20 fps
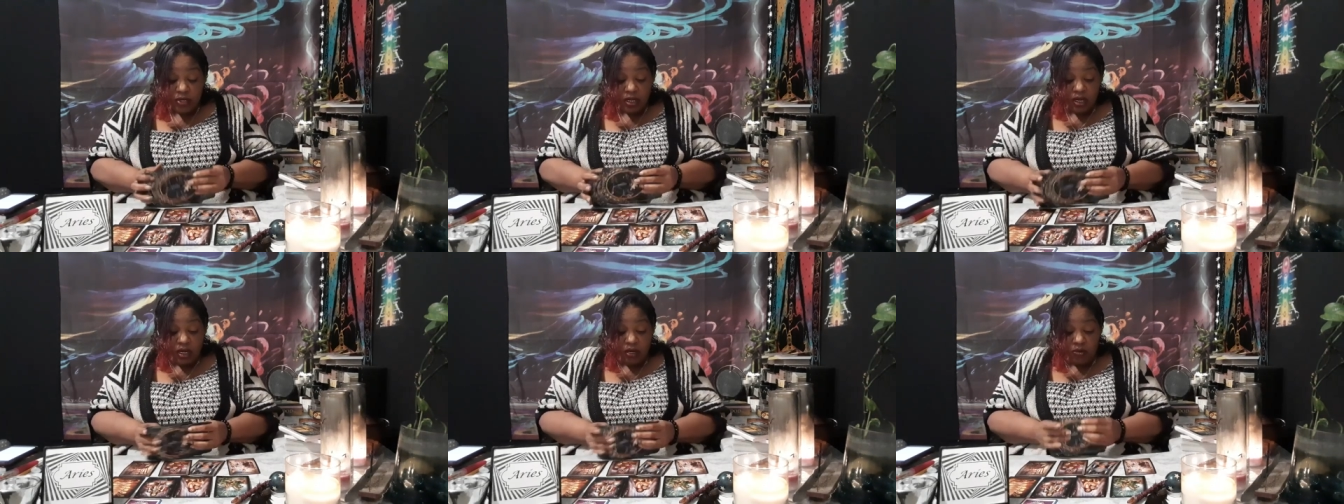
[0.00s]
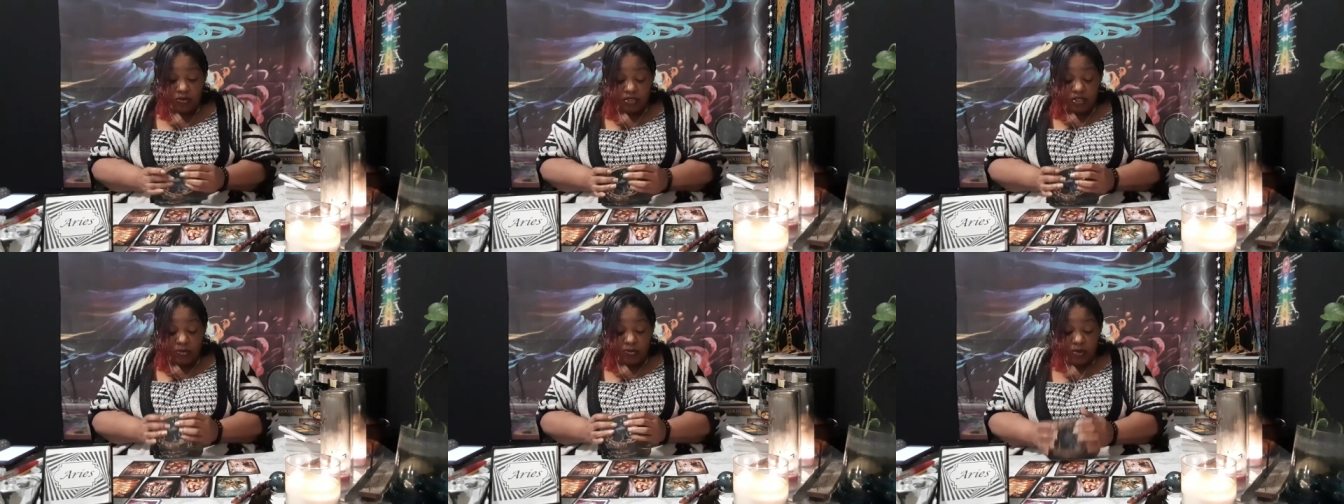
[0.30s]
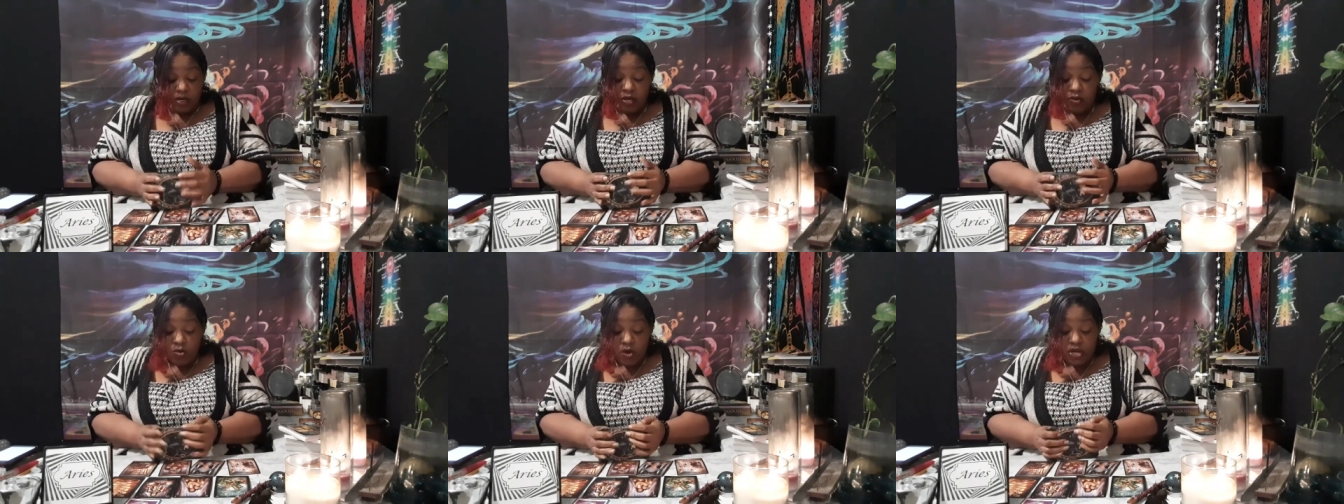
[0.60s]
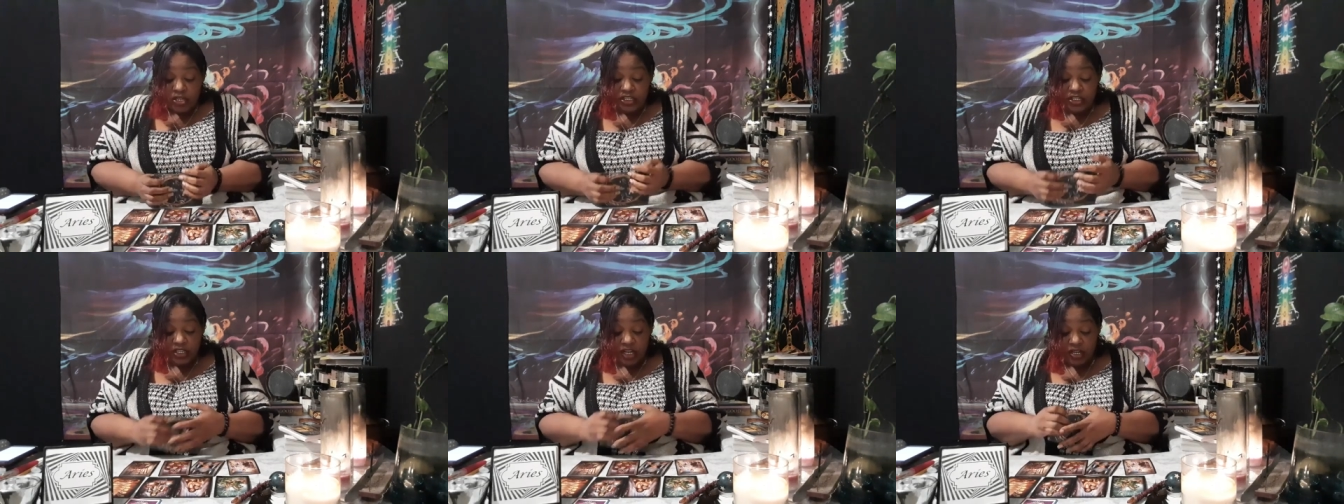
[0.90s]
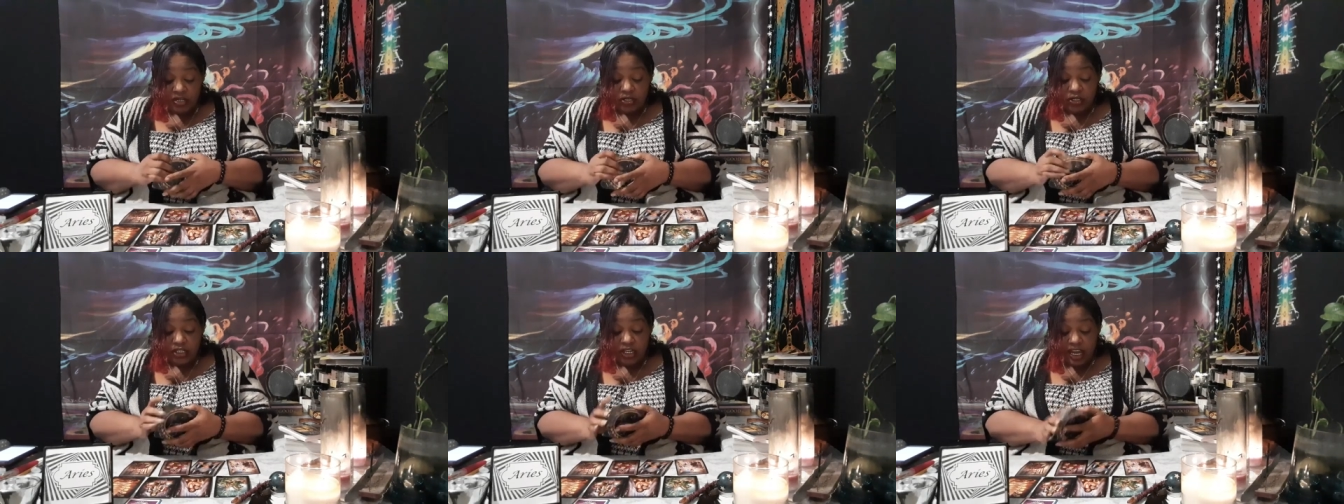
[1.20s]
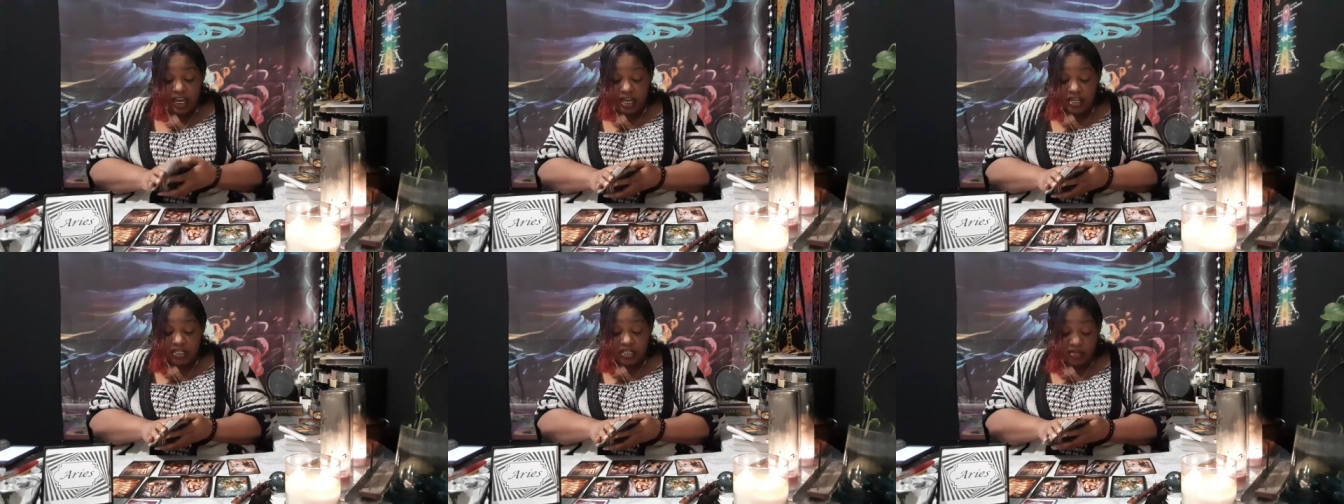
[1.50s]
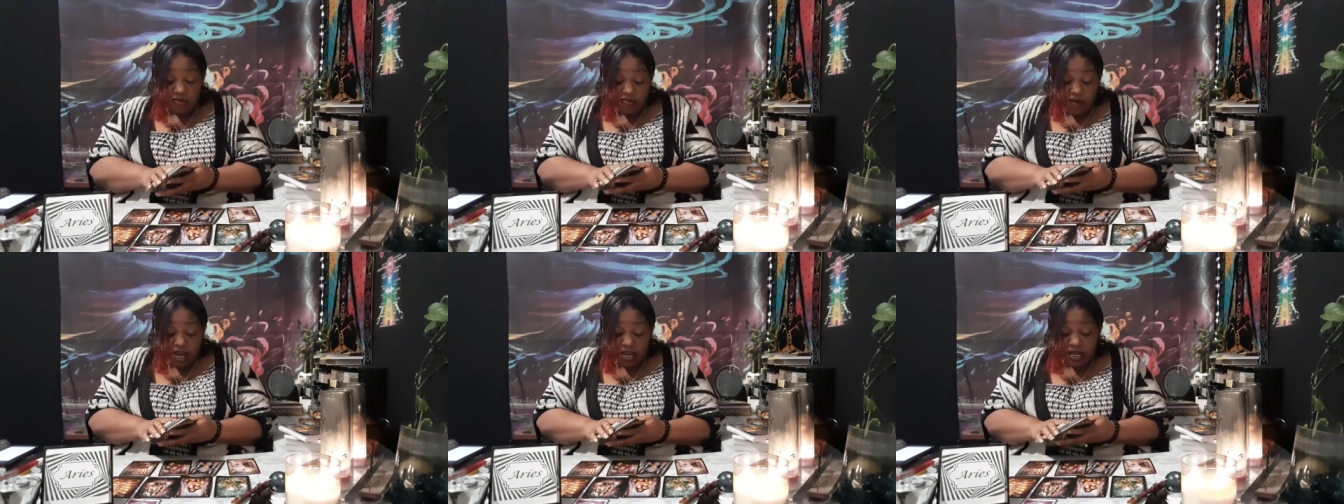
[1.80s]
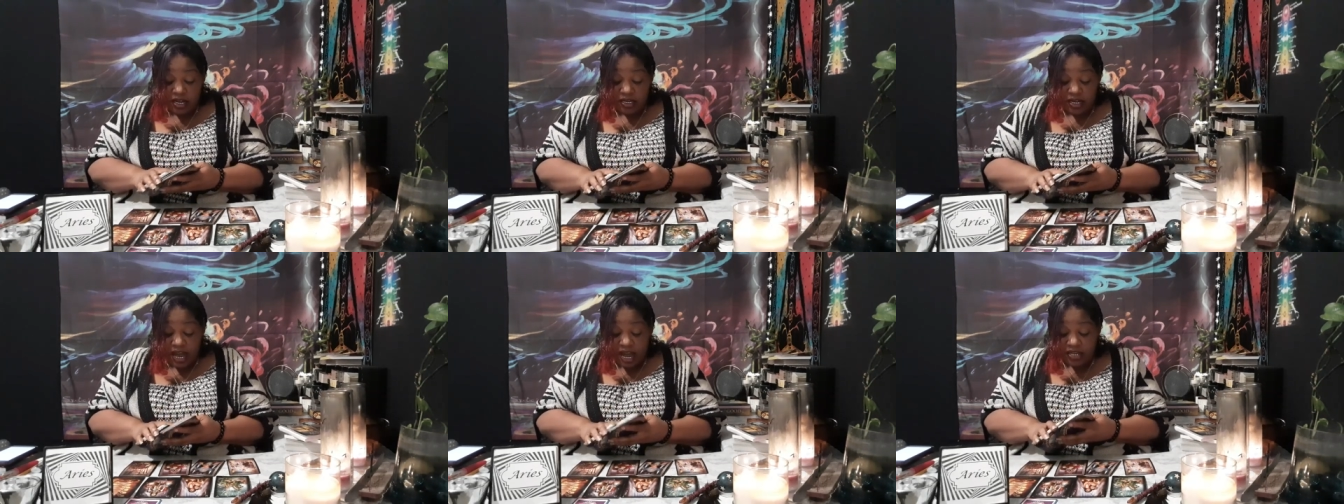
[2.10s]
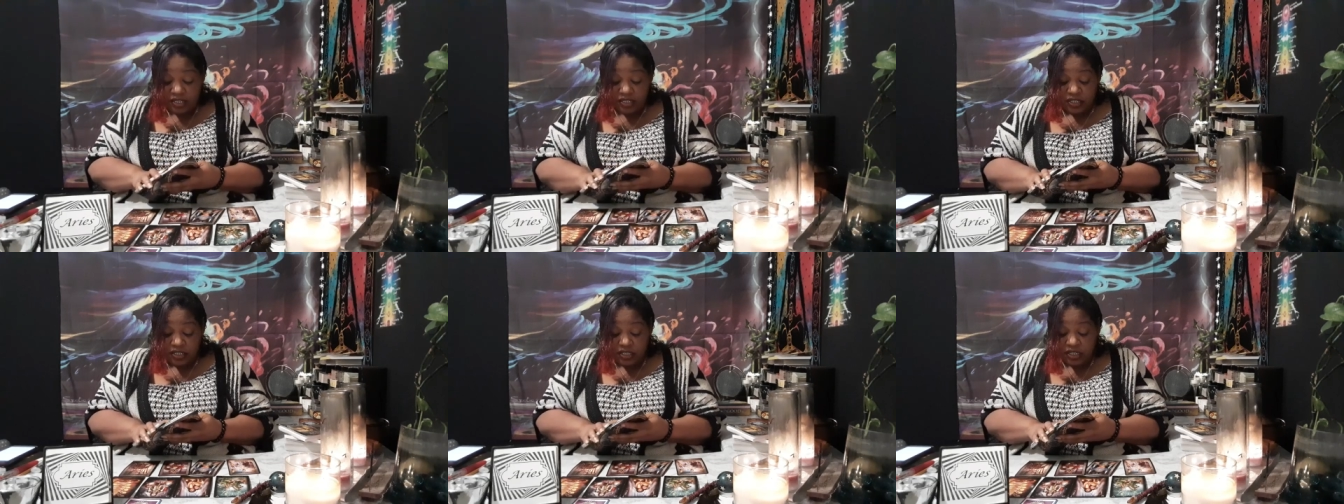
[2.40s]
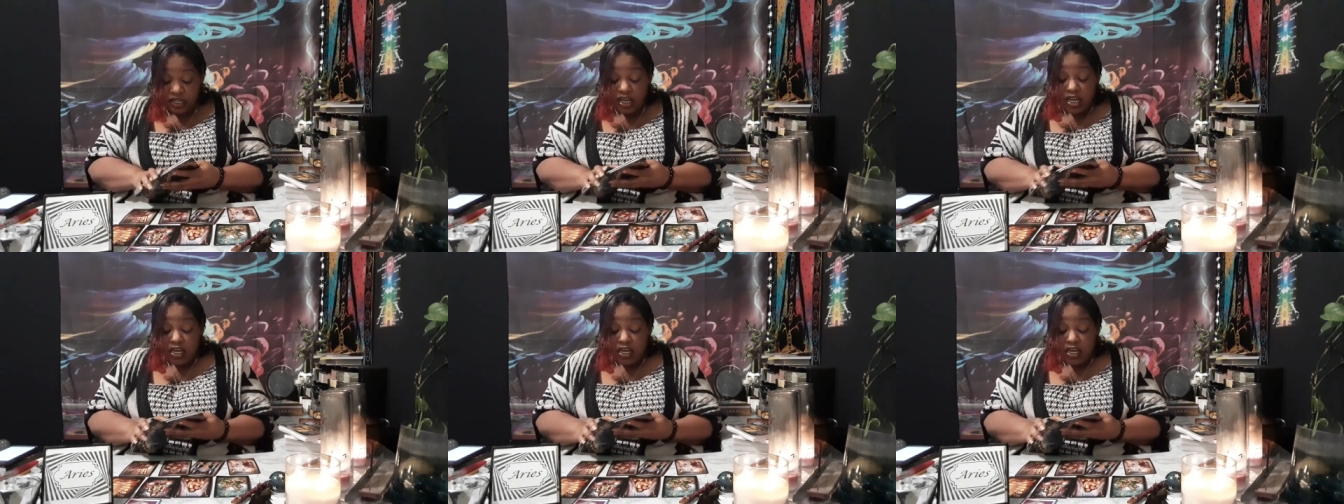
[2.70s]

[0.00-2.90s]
He, some, he wants another chance. He recognizes,